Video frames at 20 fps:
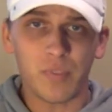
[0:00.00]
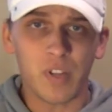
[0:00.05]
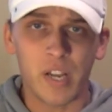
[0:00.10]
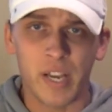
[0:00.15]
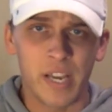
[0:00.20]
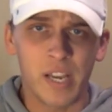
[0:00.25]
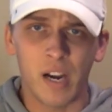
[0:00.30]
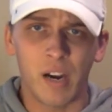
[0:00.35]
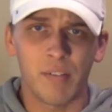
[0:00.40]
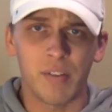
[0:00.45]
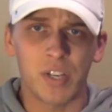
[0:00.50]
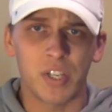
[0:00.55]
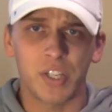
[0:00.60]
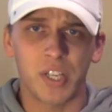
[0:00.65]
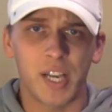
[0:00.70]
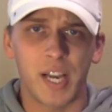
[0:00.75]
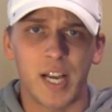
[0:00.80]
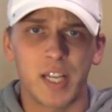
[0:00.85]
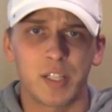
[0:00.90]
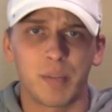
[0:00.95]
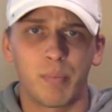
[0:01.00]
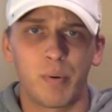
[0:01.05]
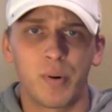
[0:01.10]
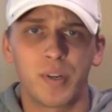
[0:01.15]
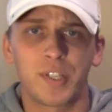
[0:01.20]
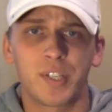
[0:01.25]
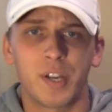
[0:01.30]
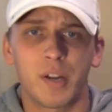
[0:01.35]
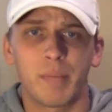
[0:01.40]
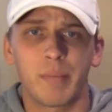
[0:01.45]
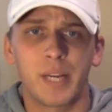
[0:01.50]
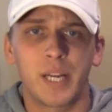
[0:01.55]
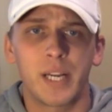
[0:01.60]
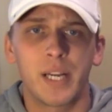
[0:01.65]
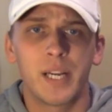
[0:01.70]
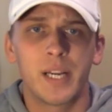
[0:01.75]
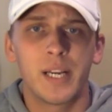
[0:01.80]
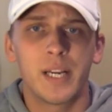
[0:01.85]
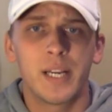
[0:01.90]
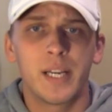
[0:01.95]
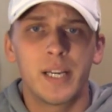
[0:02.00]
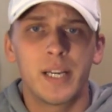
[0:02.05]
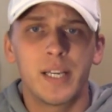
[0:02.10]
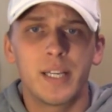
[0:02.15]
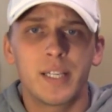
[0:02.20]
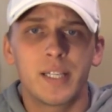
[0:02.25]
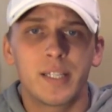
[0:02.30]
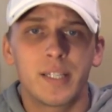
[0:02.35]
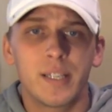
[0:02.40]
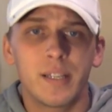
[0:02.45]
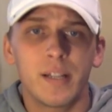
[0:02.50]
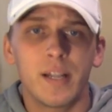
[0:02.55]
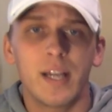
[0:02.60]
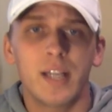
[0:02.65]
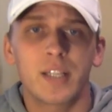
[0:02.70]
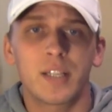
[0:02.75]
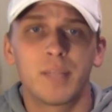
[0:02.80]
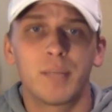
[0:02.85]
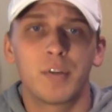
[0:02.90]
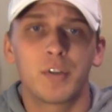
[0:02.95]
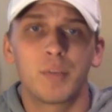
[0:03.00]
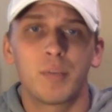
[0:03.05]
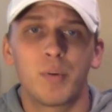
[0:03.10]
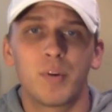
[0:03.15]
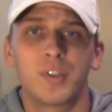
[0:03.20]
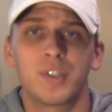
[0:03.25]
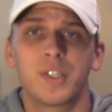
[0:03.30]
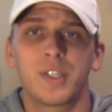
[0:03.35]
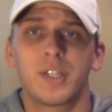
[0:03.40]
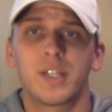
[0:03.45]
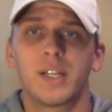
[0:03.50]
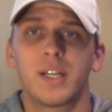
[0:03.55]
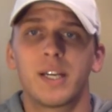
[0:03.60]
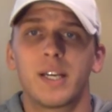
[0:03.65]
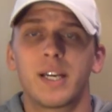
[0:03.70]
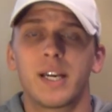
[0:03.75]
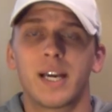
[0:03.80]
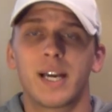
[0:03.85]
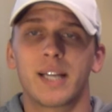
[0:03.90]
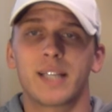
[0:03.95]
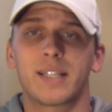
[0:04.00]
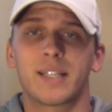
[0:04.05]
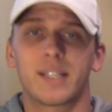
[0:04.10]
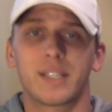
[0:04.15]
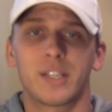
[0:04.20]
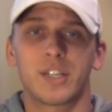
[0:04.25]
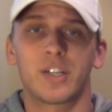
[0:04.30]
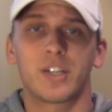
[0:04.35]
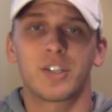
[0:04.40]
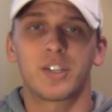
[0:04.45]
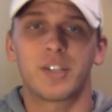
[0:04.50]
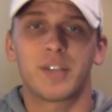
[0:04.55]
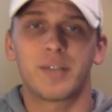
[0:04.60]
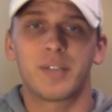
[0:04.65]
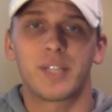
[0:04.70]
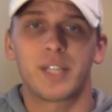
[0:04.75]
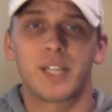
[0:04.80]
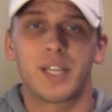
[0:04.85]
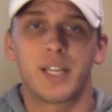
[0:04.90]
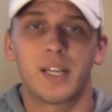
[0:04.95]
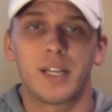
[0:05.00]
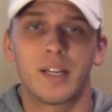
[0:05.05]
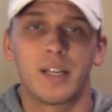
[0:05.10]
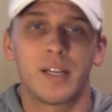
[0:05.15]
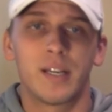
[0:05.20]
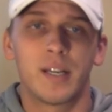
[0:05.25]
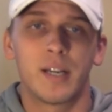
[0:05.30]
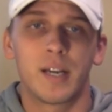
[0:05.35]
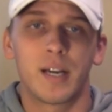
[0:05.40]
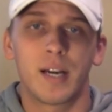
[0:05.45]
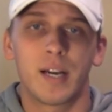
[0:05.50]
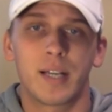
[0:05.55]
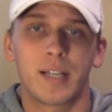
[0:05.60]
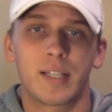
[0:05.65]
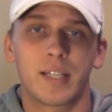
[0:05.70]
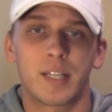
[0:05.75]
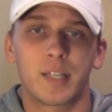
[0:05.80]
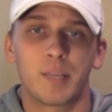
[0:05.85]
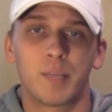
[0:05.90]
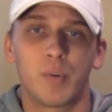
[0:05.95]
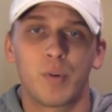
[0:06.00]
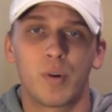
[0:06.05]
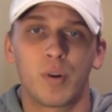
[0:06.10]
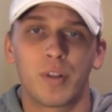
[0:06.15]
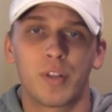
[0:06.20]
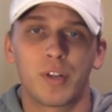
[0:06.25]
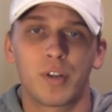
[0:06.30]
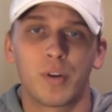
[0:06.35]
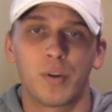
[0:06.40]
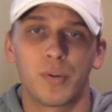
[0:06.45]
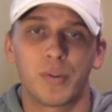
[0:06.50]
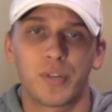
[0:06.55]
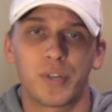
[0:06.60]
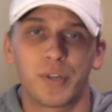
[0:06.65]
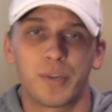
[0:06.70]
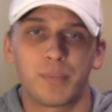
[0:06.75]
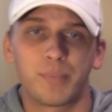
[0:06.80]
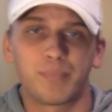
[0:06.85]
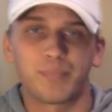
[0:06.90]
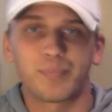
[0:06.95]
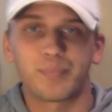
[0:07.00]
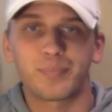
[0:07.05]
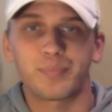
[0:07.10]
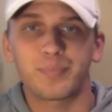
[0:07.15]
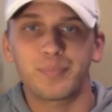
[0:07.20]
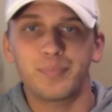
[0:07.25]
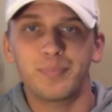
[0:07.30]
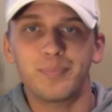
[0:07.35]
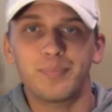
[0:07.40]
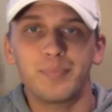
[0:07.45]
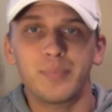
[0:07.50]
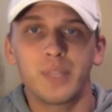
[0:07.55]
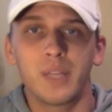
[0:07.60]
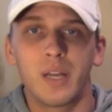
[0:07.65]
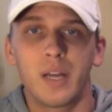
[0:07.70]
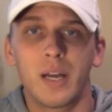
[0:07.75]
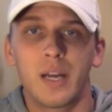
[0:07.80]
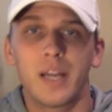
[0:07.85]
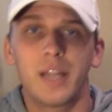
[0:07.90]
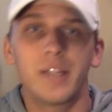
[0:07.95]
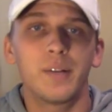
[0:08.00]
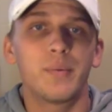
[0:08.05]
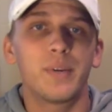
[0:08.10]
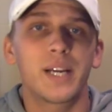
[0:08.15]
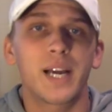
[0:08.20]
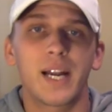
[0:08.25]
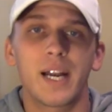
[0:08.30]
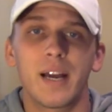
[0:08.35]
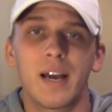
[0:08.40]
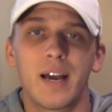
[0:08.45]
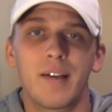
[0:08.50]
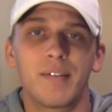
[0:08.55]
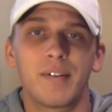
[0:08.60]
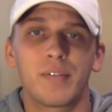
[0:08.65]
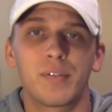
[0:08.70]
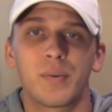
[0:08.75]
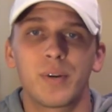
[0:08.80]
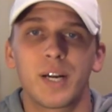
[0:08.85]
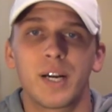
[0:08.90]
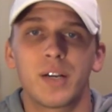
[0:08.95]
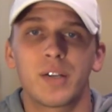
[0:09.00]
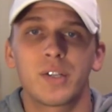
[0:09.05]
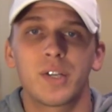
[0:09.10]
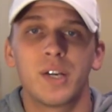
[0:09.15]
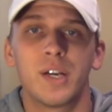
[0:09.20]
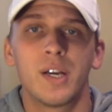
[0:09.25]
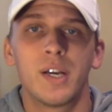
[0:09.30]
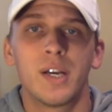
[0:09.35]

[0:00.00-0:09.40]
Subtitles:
He obviously has the points on me. He still has the most points in the league at 617, 6 more than Coulter. And then we kind of have everyone else.